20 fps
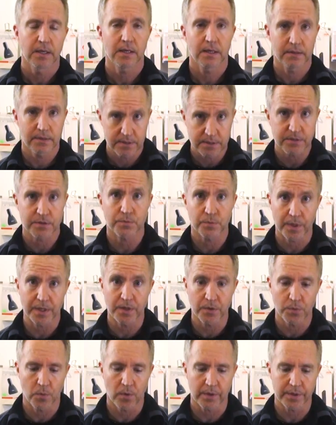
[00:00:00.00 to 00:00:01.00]
and this is what
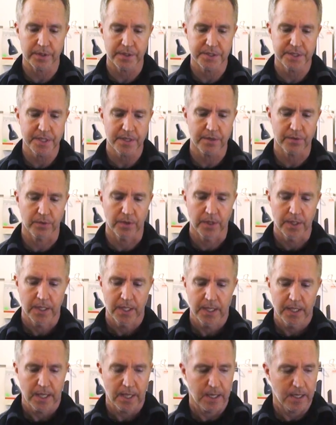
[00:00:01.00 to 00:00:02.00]
you want to do.
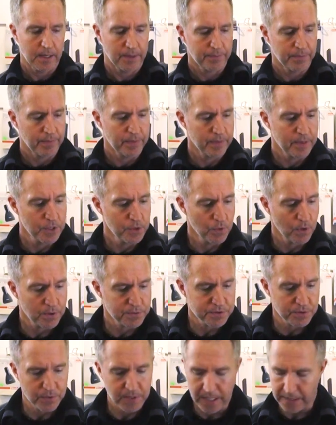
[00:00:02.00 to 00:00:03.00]
You
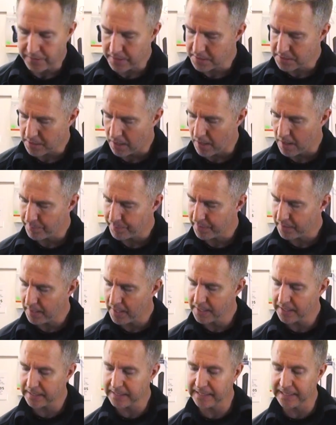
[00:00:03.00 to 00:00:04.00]
also get the top of the
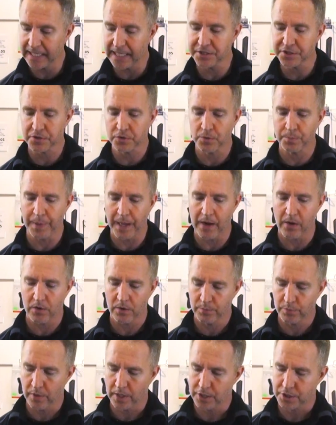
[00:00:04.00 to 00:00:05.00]
line electrical
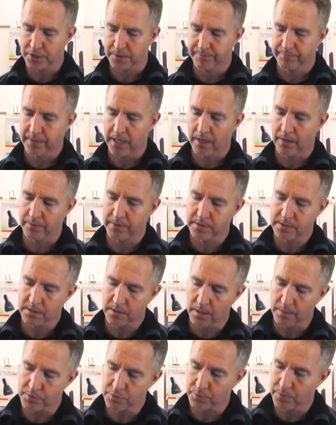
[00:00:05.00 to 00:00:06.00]
power brush. Now this
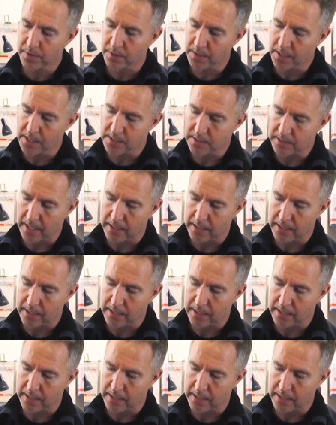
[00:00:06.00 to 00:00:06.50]
comes with a nice